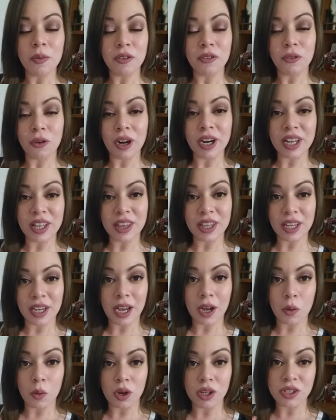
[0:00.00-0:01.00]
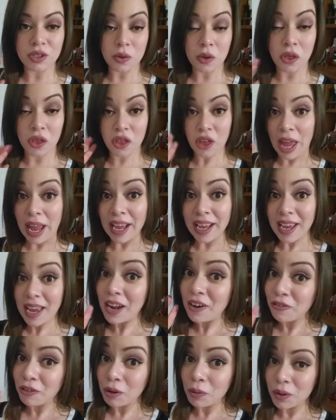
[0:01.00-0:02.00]
Before anything, I want to thank
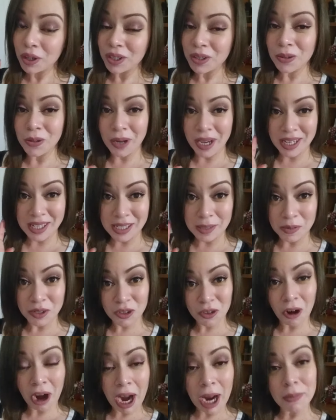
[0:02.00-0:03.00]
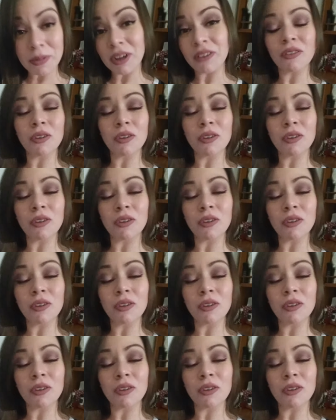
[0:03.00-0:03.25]
everyone who has subscribed,